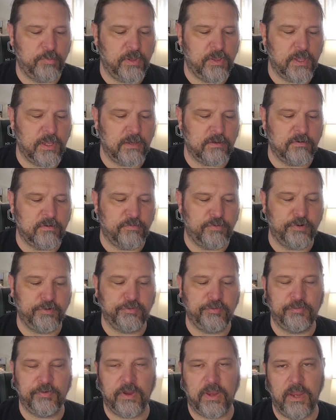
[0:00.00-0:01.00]
I love
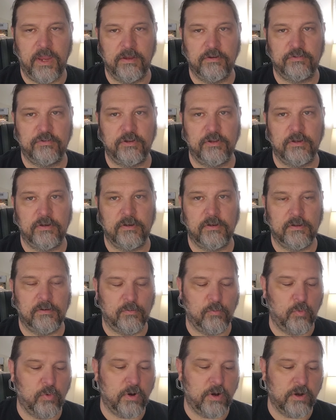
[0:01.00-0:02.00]
orders like this.
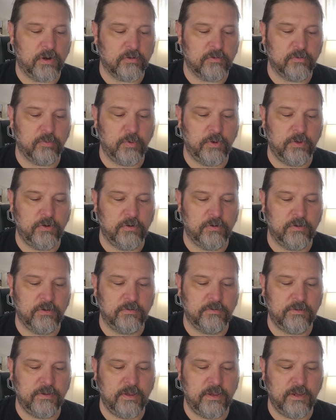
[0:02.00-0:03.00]
It proves to me that
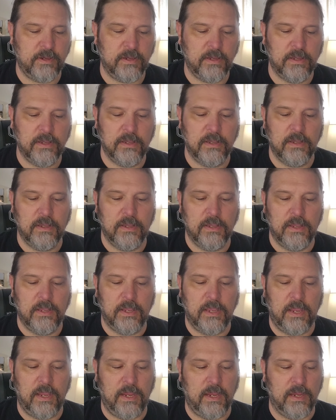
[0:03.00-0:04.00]
diversification
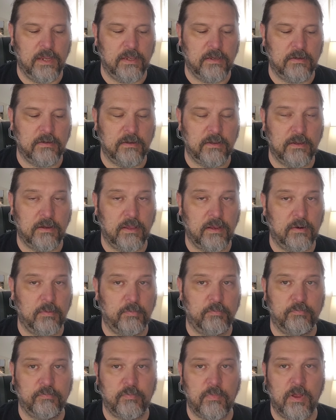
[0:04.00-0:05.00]
works when you're
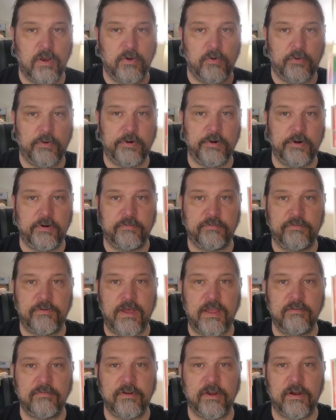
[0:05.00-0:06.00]
listing.
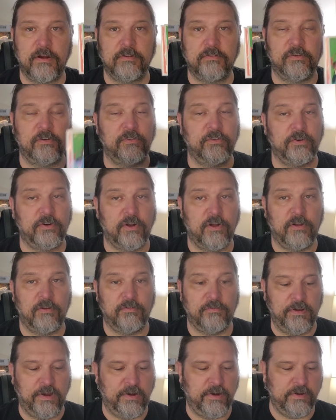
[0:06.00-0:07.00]
And I
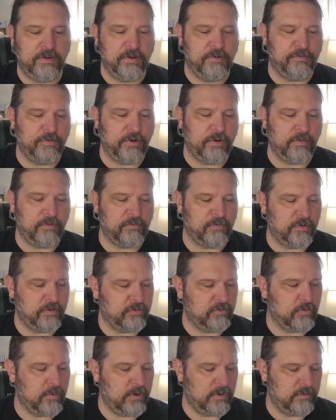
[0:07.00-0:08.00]
got an order of
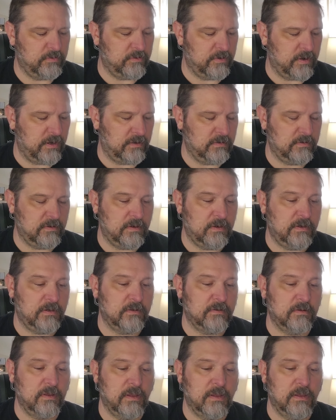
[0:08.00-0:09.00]
5 cards here, and they're
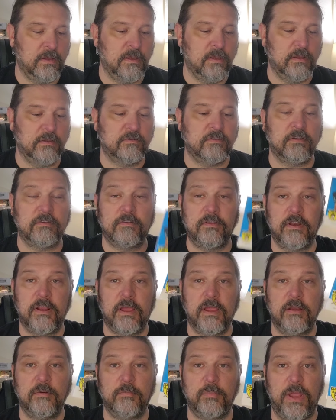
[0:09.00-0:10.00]
all very different. The
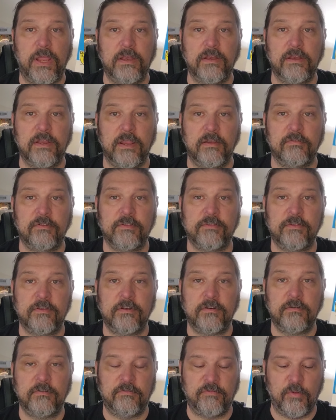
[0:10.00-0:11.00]
first one is a
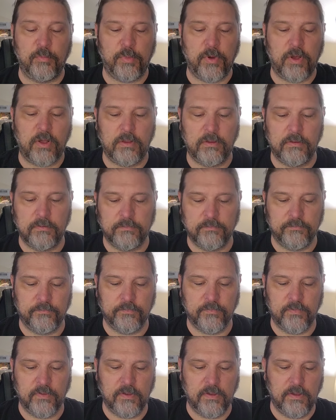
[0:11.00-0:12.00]

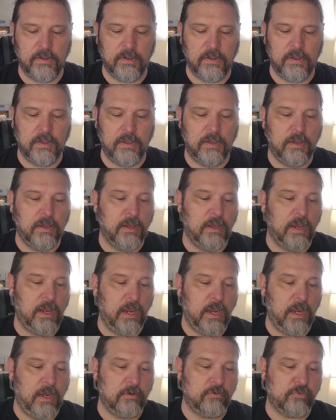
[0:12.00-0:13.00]
1969 Ben
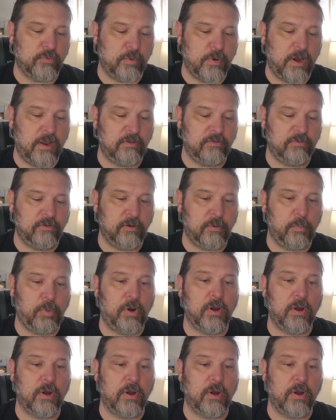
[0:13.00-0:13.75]
Davidson football.